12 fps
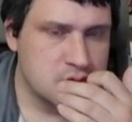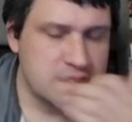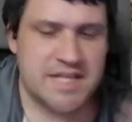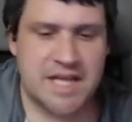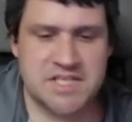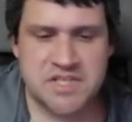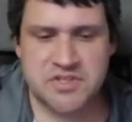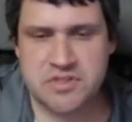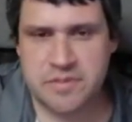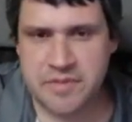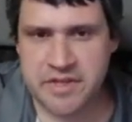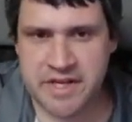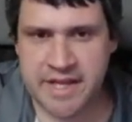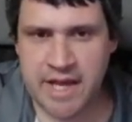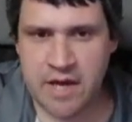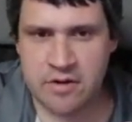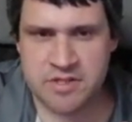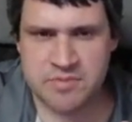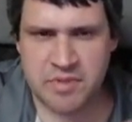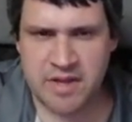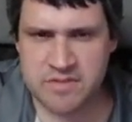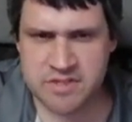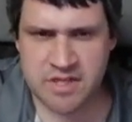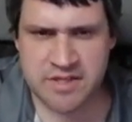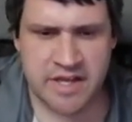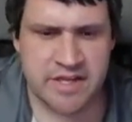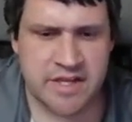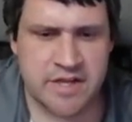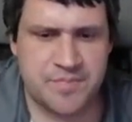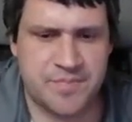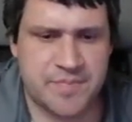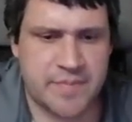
let's ask it to simulate an encounter, because we haven't done that yet.